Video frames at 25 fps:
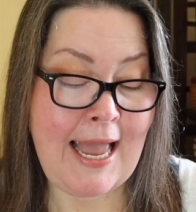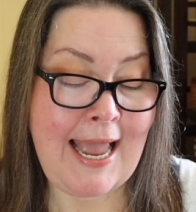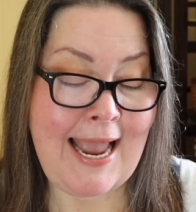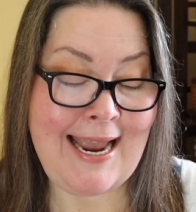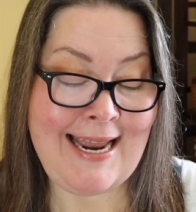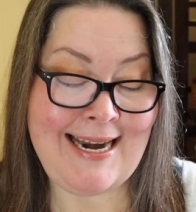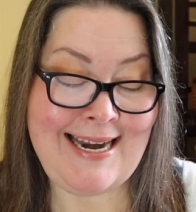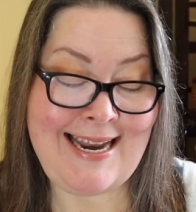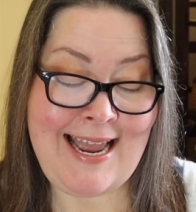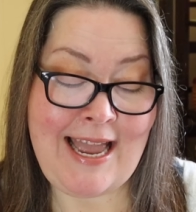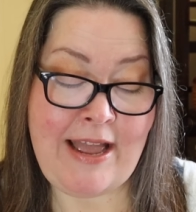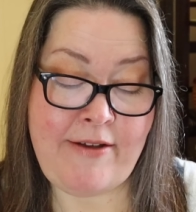
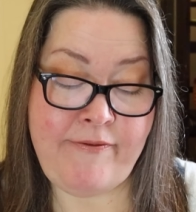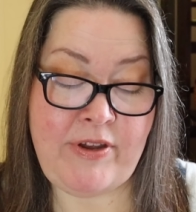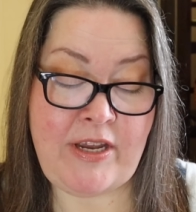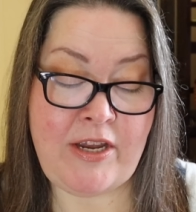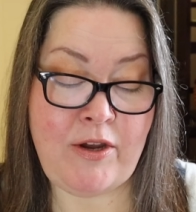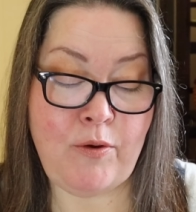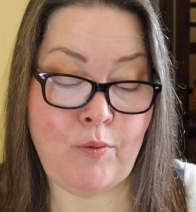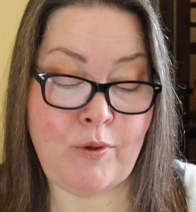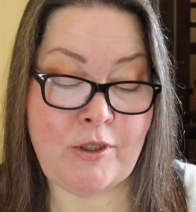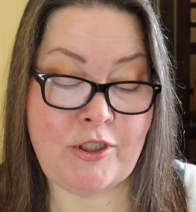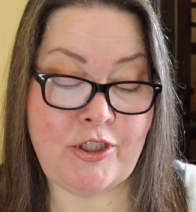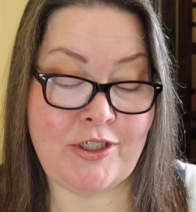and
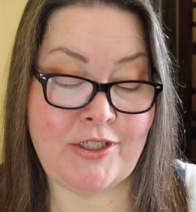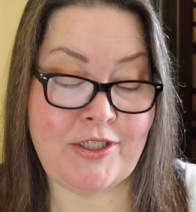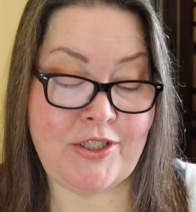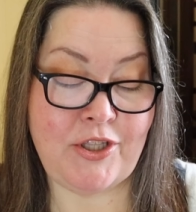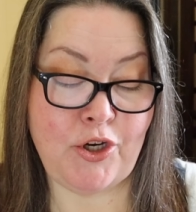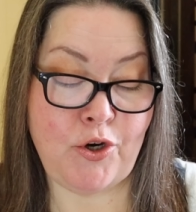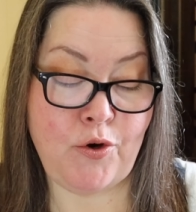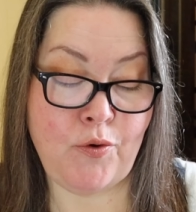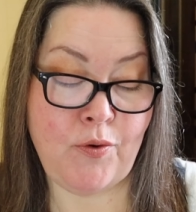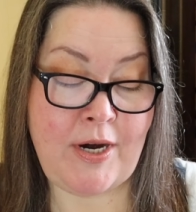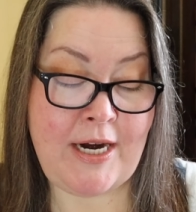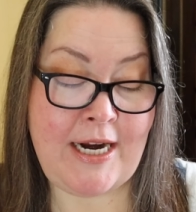heavy, which is
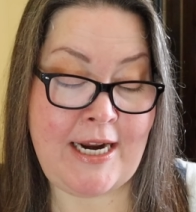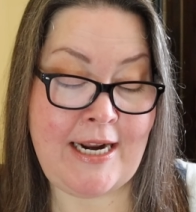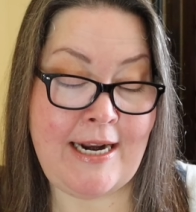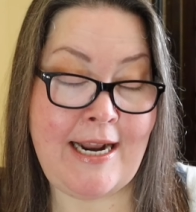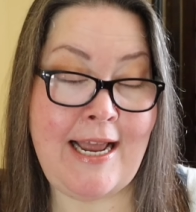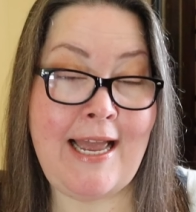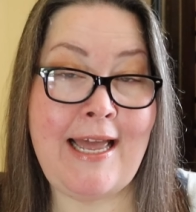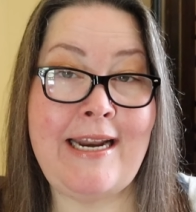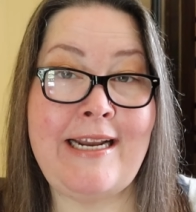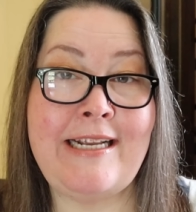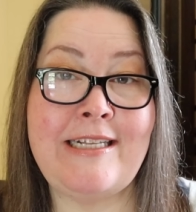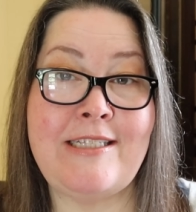the green,
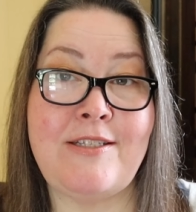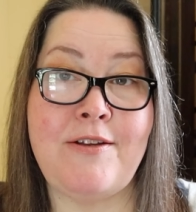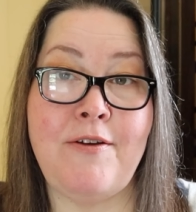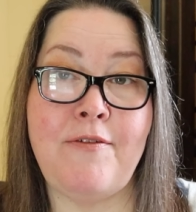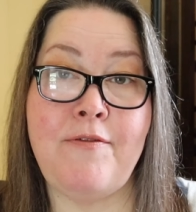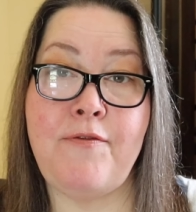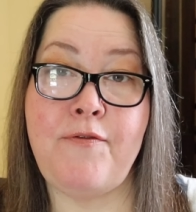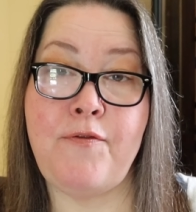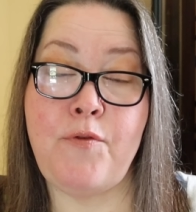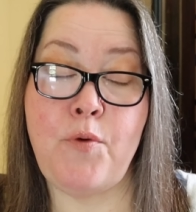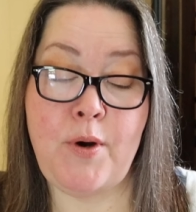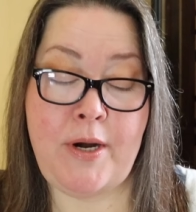and it's
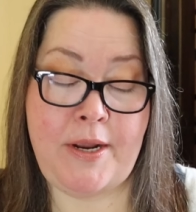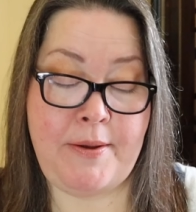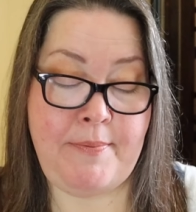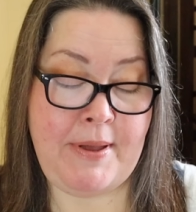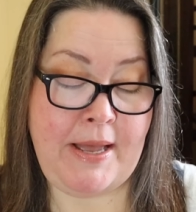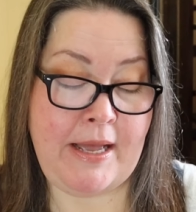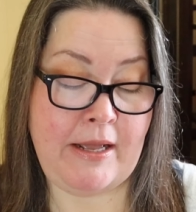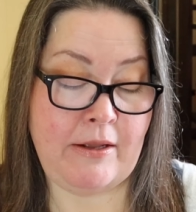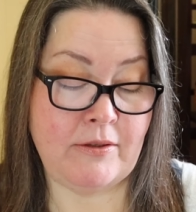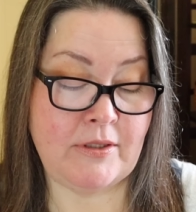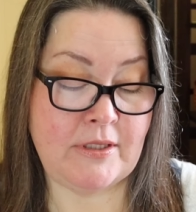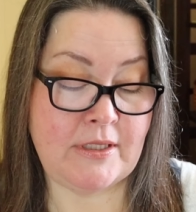forty
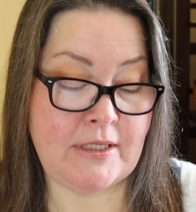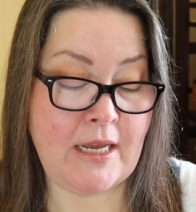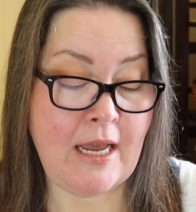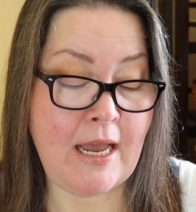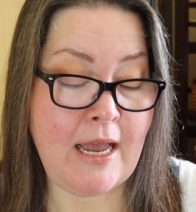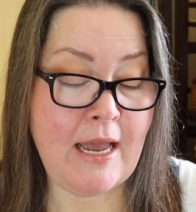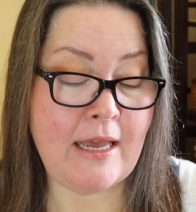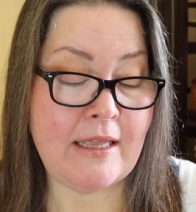pounds.